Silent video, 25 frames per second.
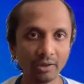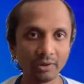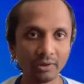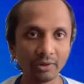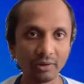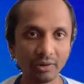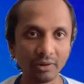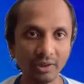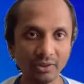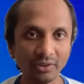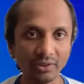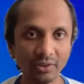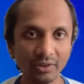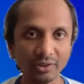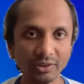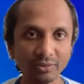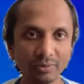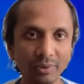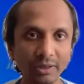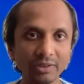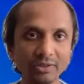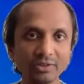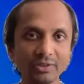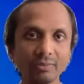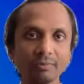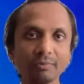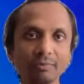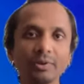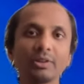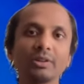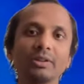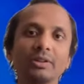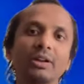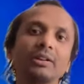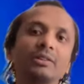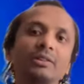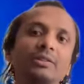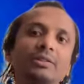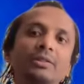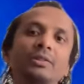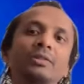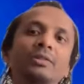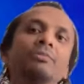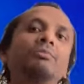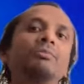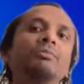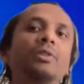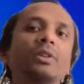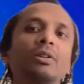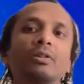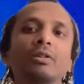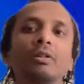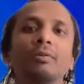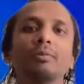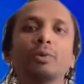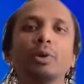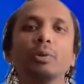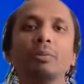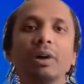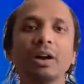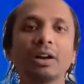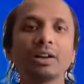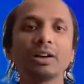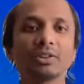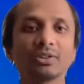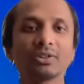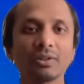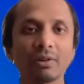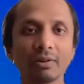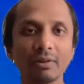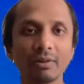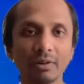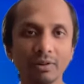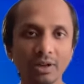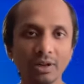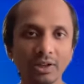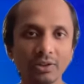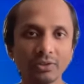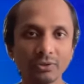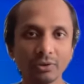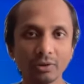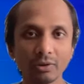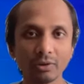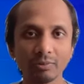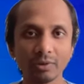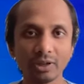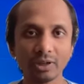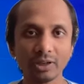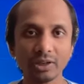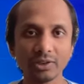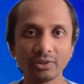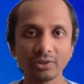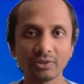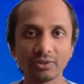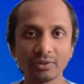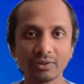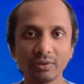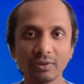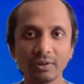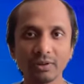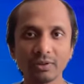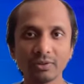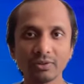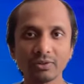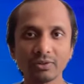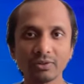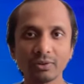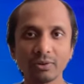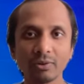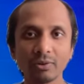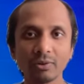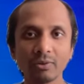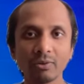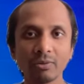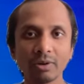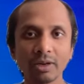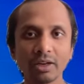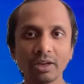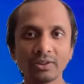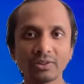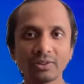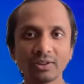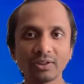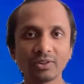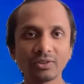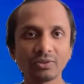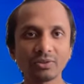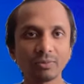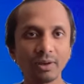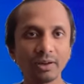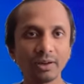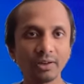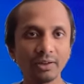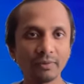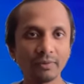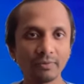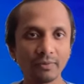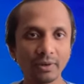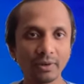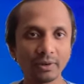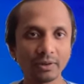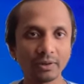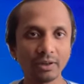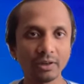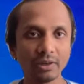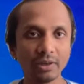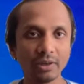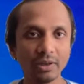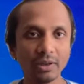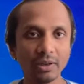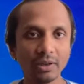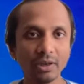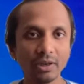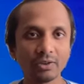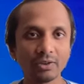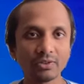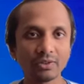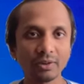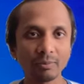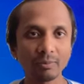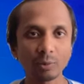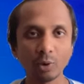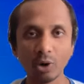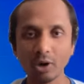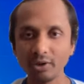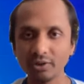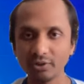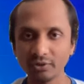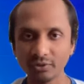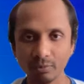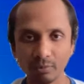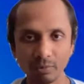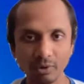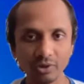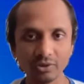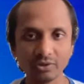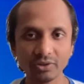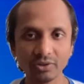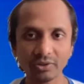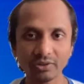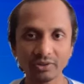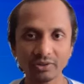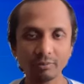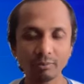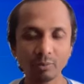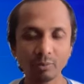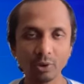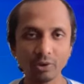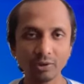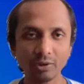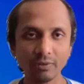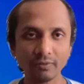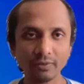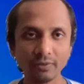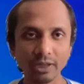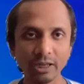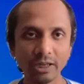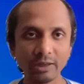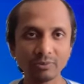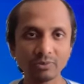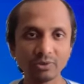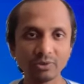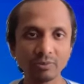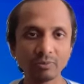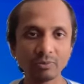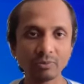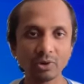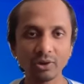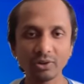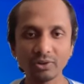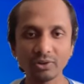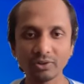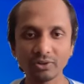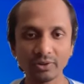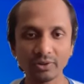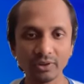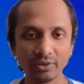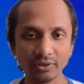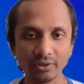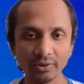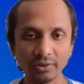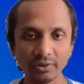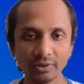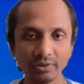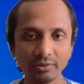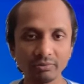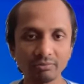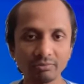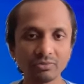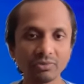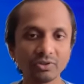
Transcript: The reason is very simple, that crypto markets are not like stock markets. So it's very different. Some coins works at some point of time, some coins doesn't.